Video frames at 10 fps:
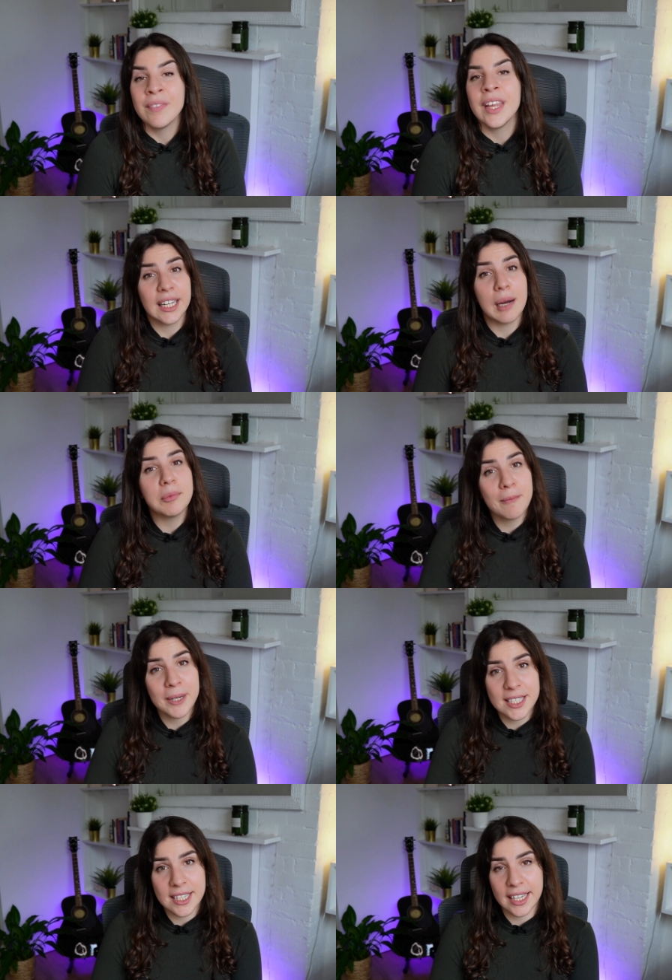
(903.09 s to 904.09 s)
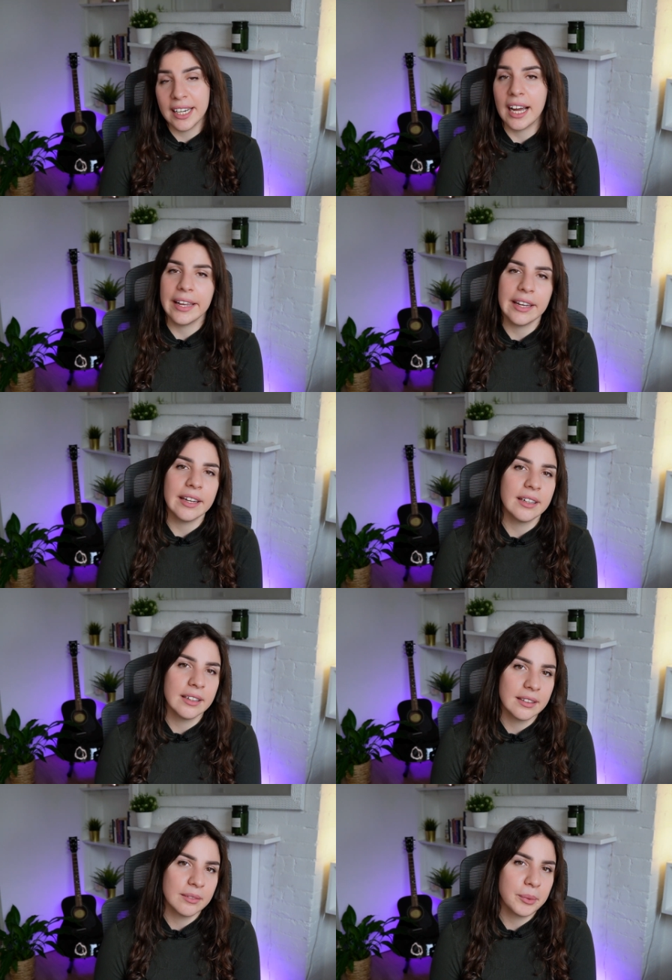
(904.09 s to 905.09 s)
And a couple of months in, I
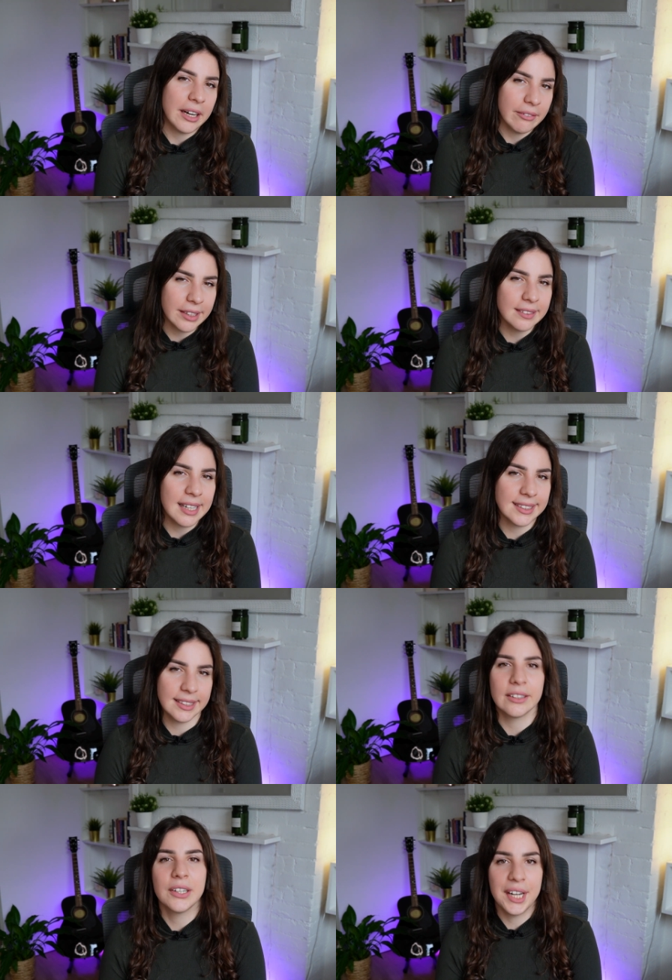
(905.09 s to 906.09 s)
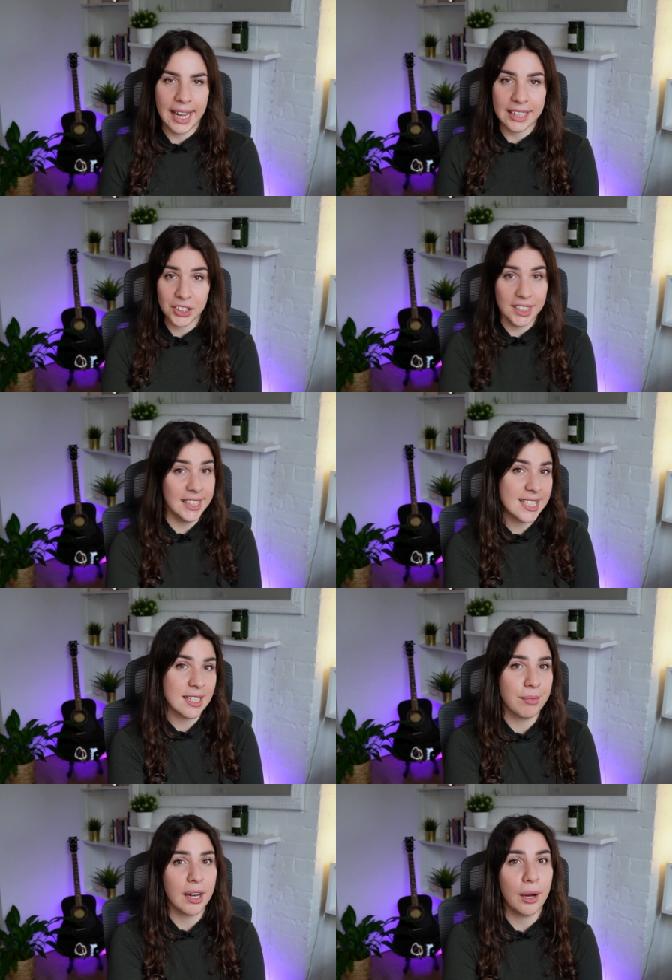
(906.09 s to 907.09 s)
when I realized that, okay, actually that's
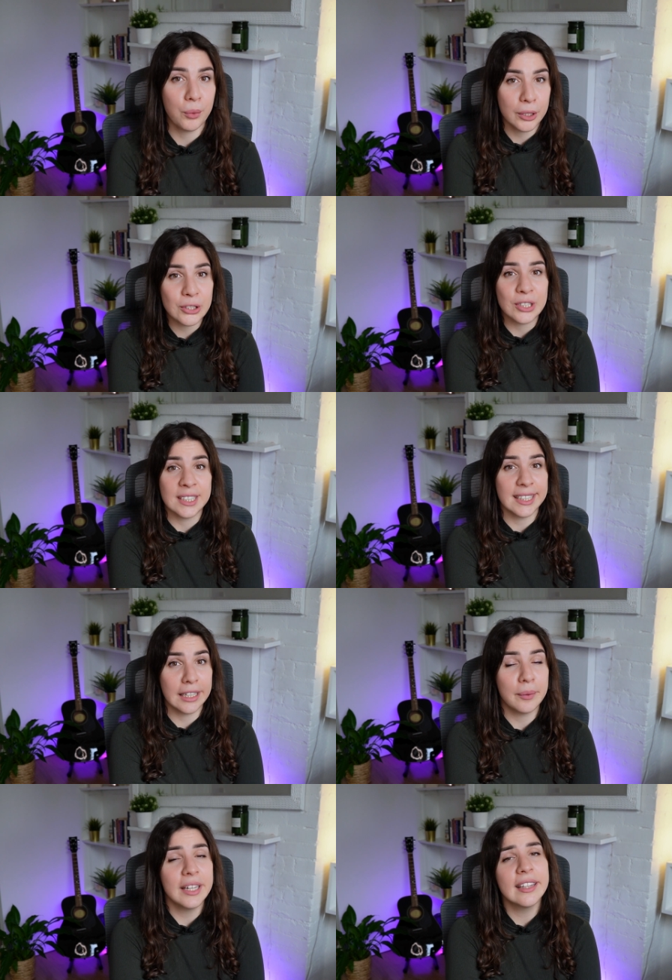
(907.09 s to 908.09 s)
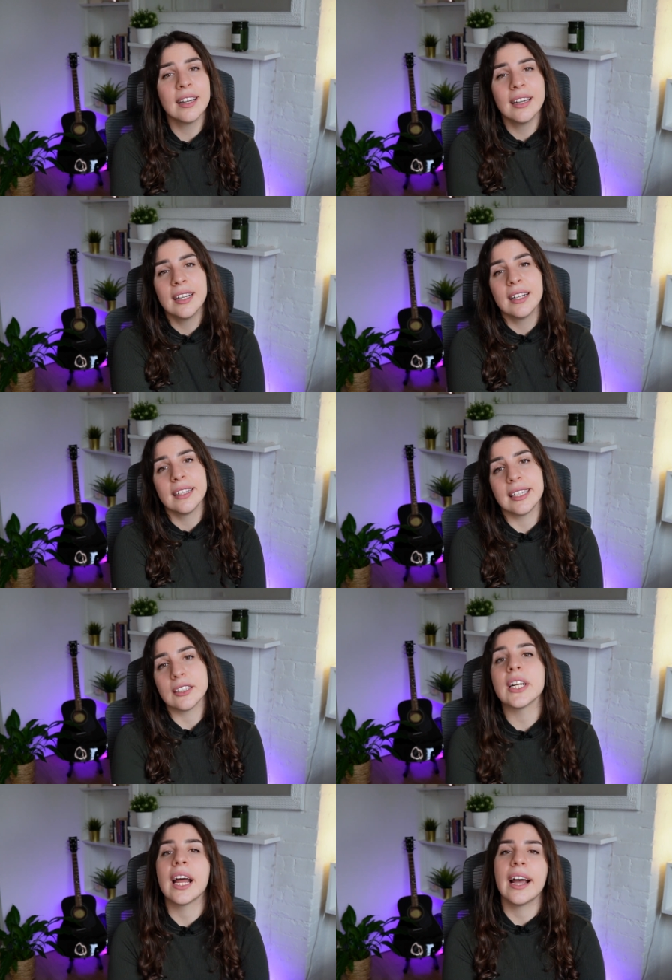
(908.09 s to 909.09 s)
something I want to stick with,
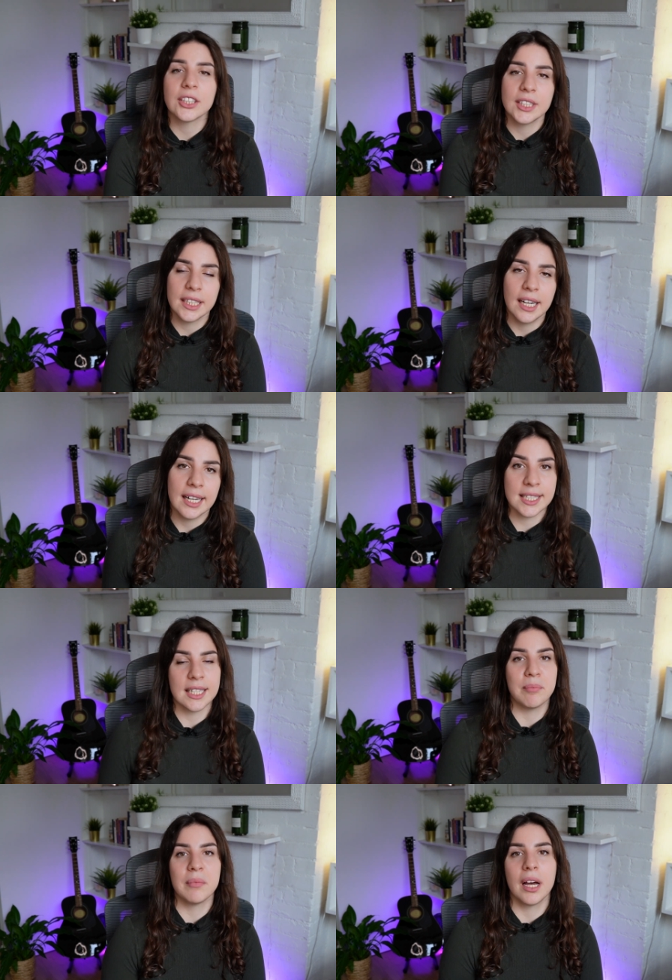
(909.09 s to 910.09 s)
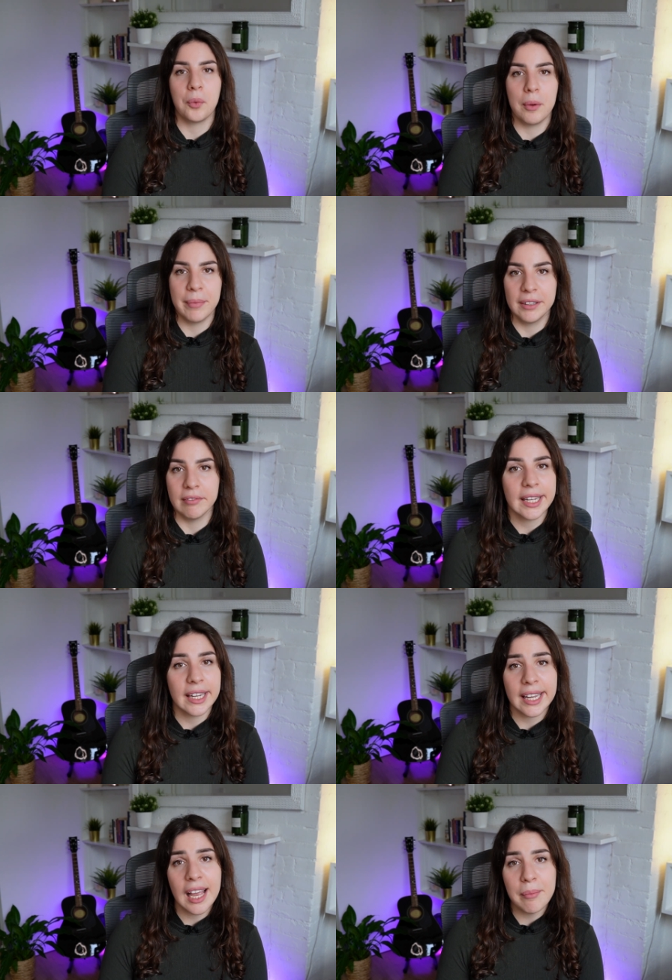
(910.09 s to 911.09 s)
that's when I actually got some equipment like
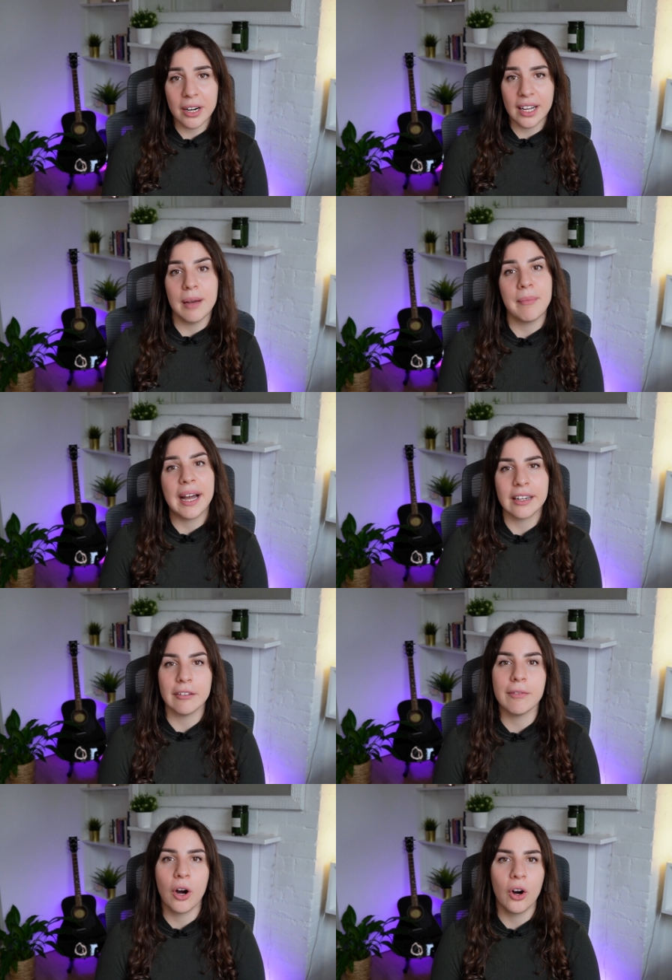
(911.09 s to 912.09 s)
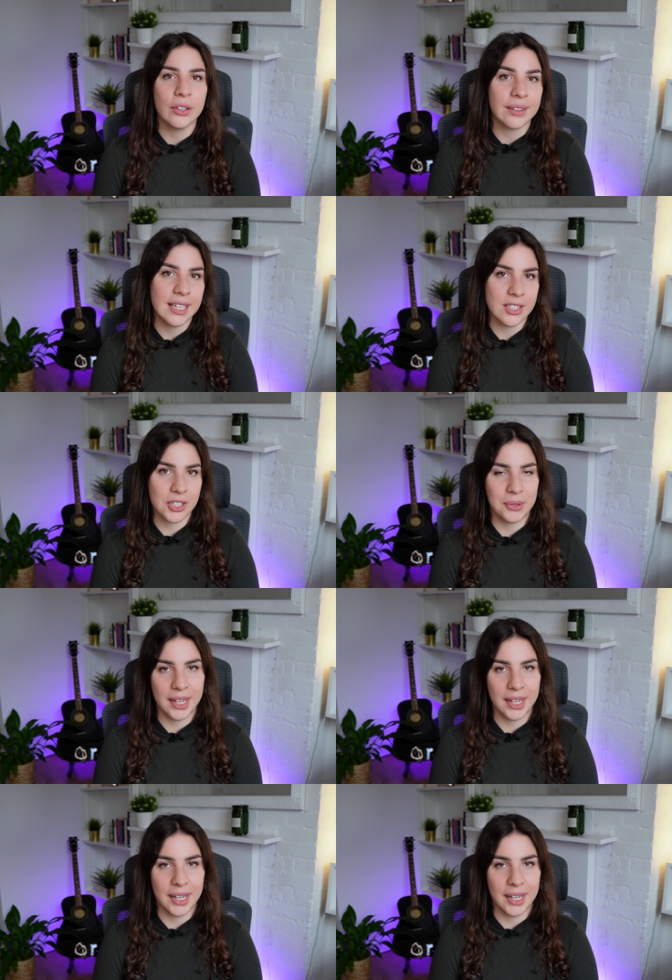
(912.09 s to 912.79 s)
a camera, a microphone, and so